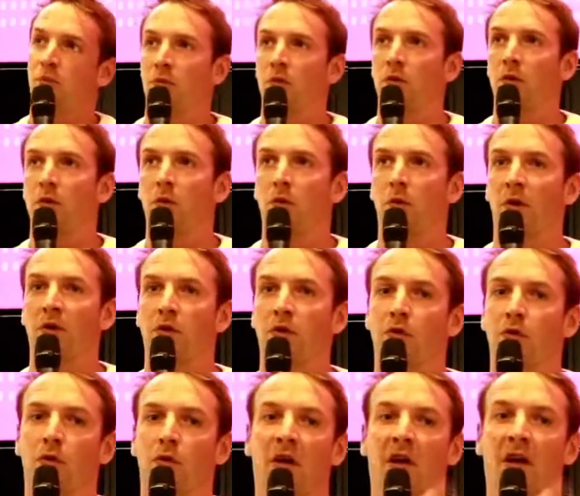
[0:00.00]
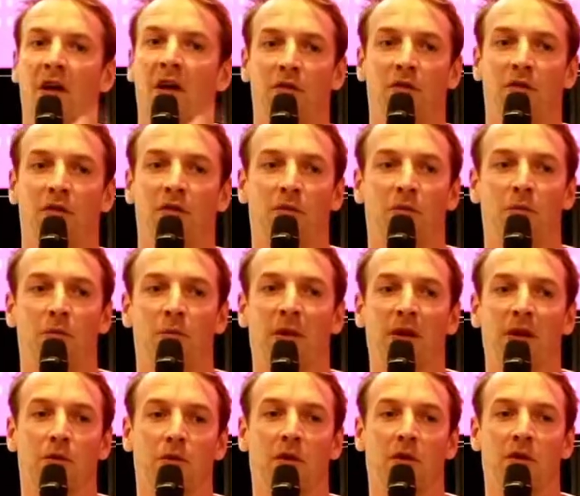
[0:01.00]
when you don't have a
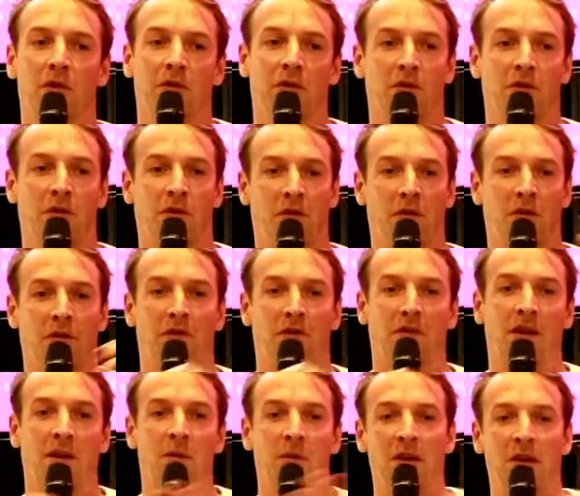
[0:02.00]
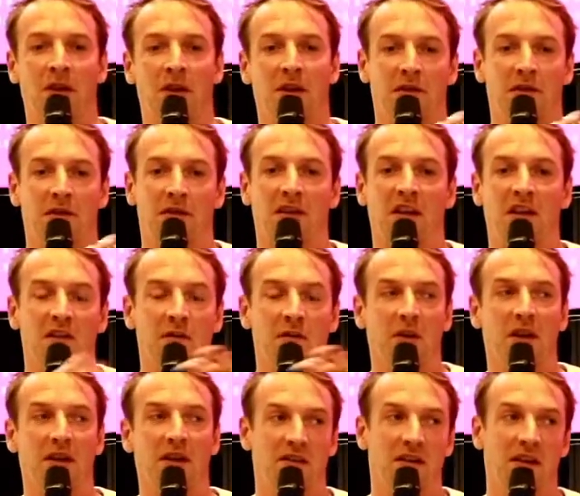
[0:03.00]
background on a family safe
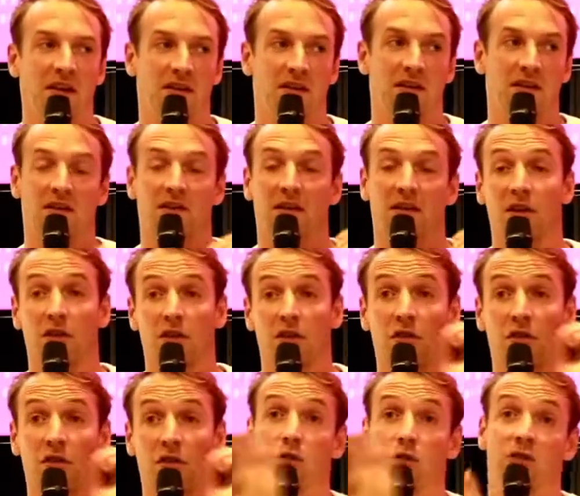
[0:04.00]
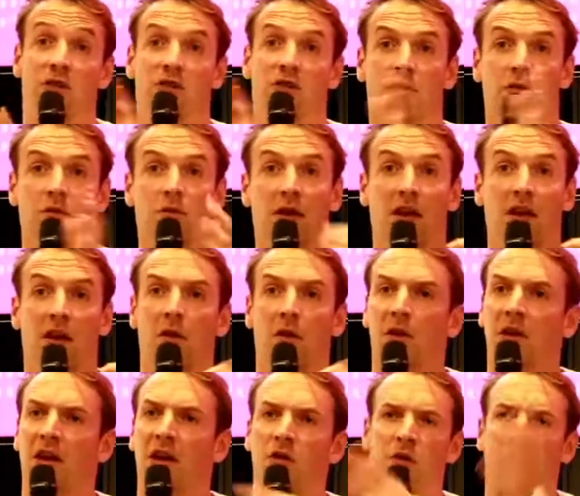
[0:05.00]
place like this that just pushes you like, okay,
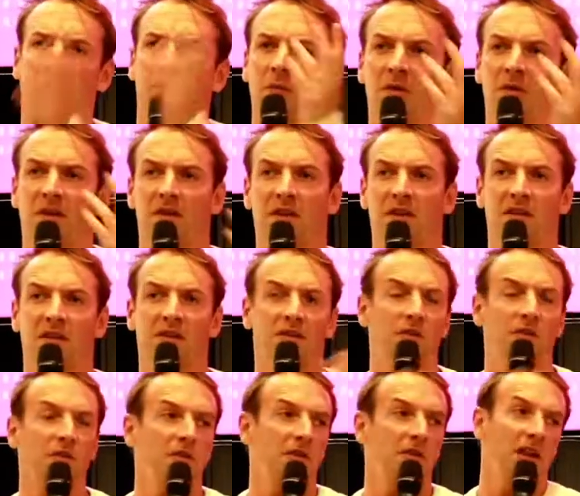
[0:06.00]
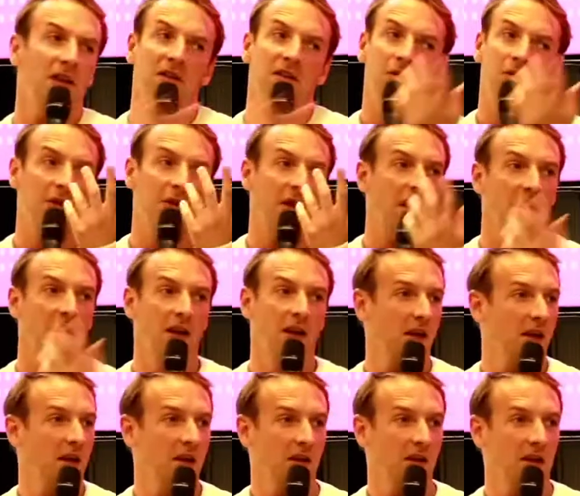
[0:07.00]
create a business, if you fail, it's okay.
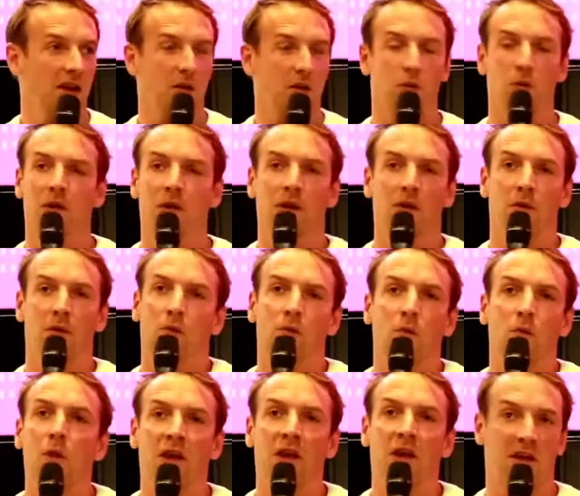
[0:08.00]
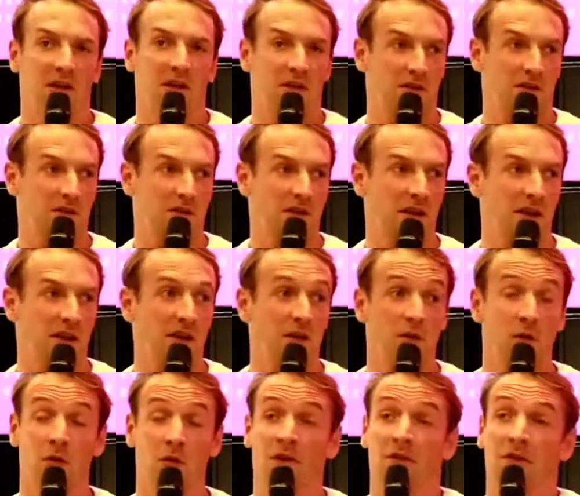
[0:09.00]
Like really, who cares? Like
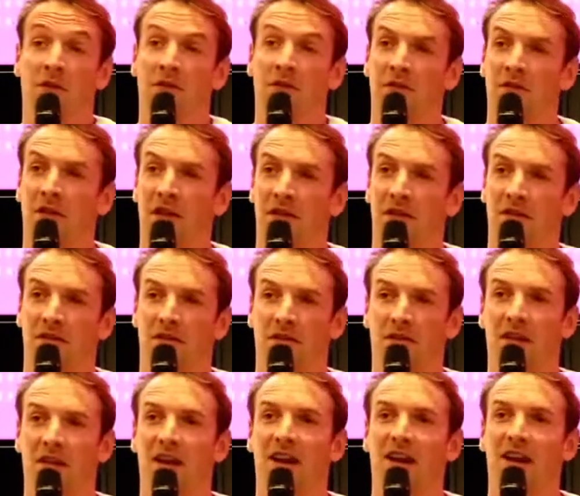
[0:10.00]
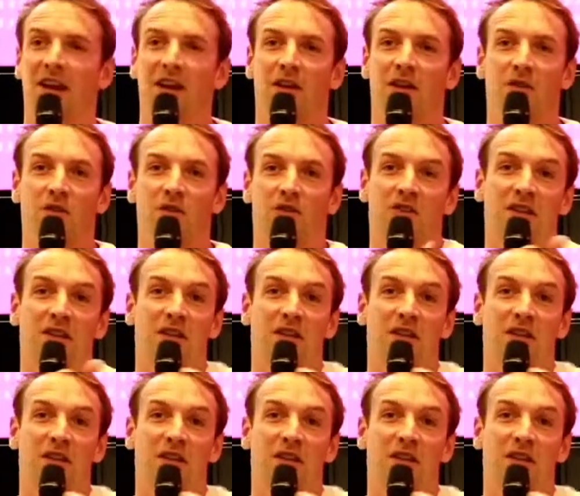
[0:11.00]
you live in France, you just leave